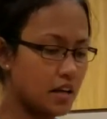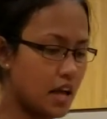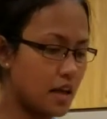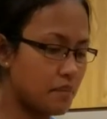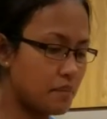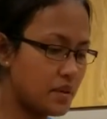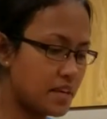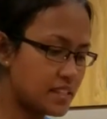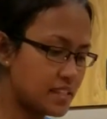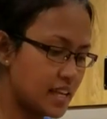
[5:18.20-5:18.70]

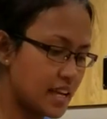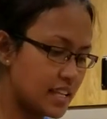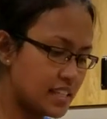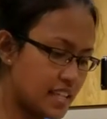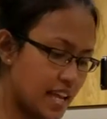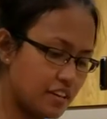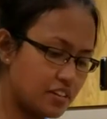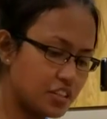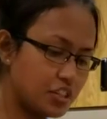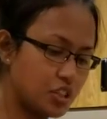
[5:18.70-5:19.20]
Miss
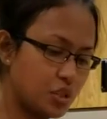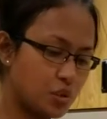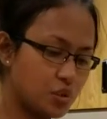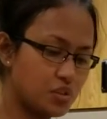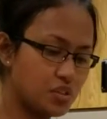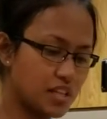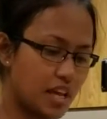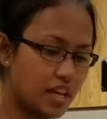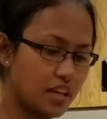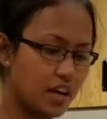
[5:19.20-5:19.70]
Sandra
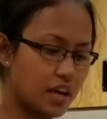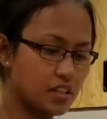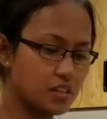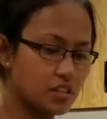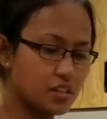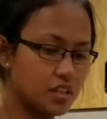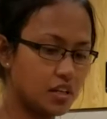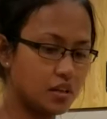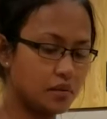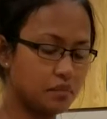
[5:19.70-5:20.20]
Jones, I got
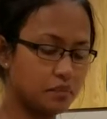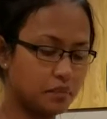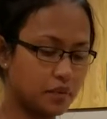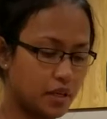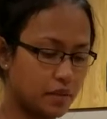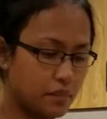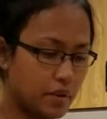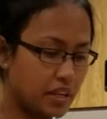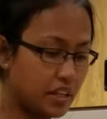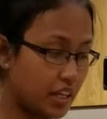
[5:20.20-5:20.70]
some
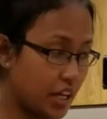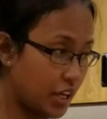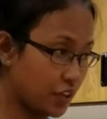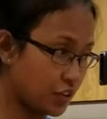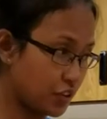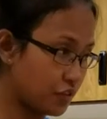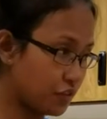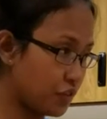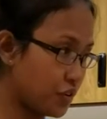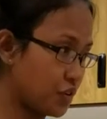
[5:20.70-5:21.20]

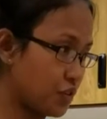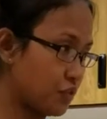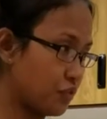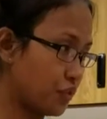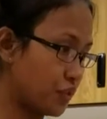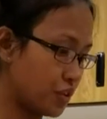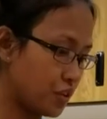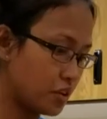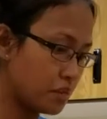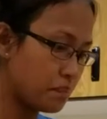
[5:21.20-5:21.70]
medication for you
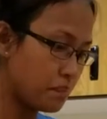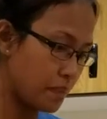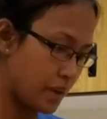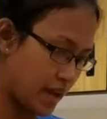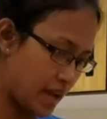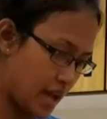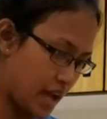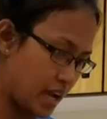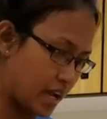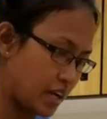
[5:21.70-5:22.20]
for your
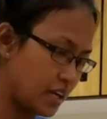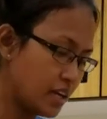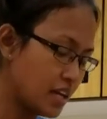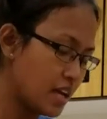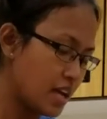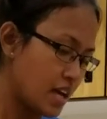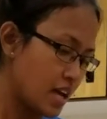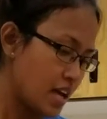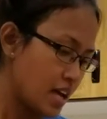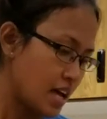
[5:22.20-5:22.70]

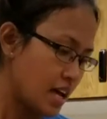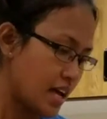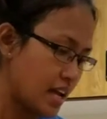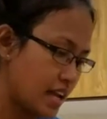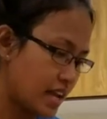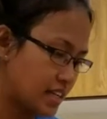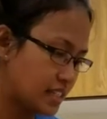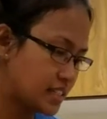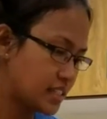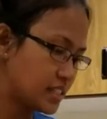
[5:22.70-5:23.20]
pain. And
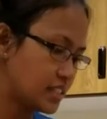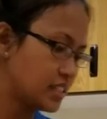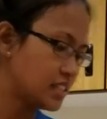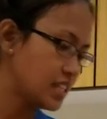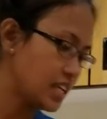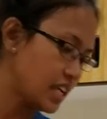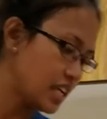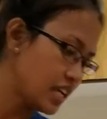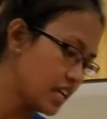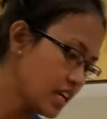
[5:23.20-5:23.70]
I
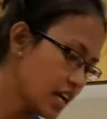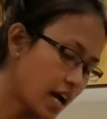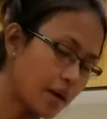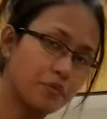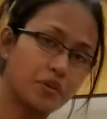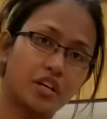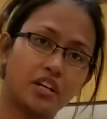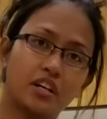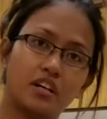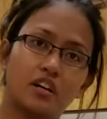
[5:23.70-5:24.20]
see, I'm
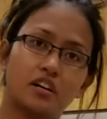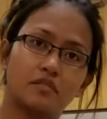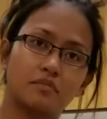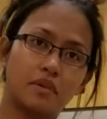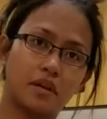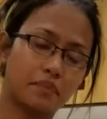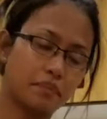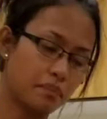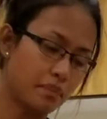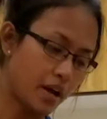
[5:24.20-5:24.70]
checking on
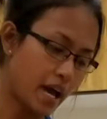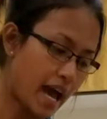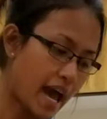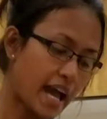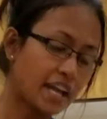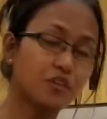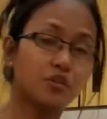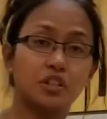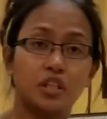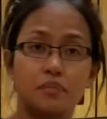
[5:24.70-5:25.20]
my,
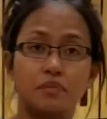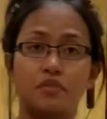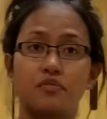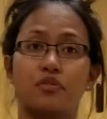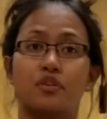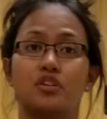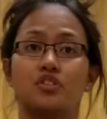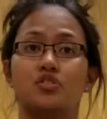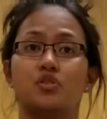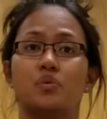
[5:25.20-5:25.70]
actually
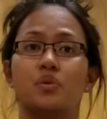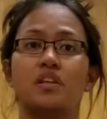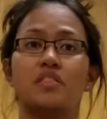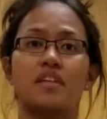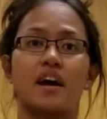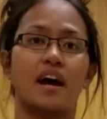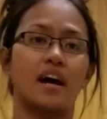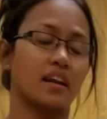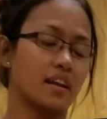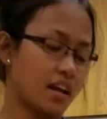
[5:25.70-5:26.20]
before doing
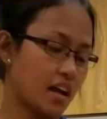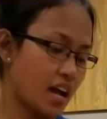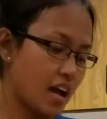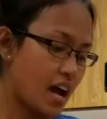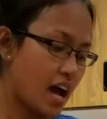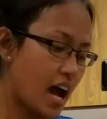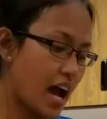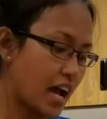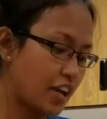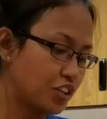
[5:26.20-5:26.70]
that,
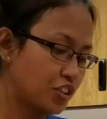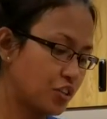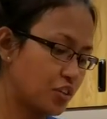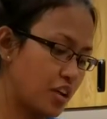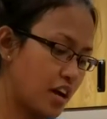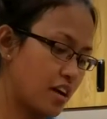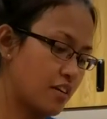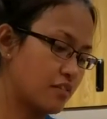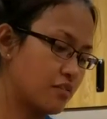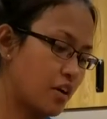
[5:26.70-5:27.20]
I should
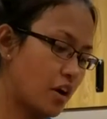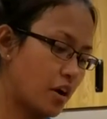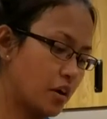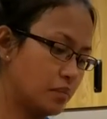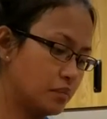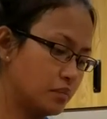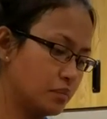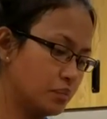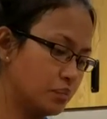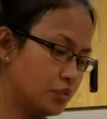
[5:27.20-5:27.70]
have
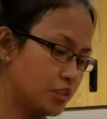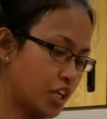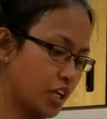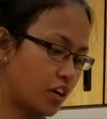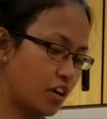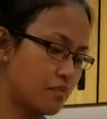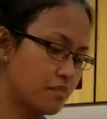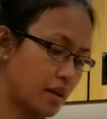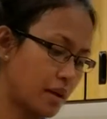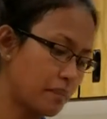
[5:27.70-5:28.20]
checked
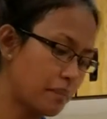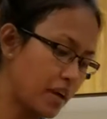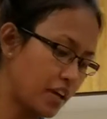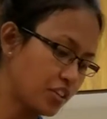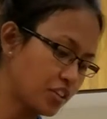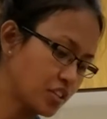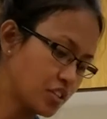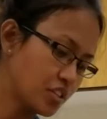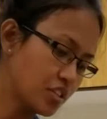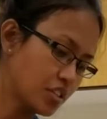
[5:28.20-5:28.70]
on my
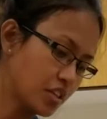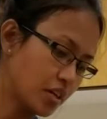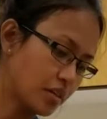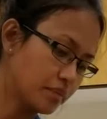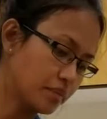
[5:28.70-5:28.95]
patient's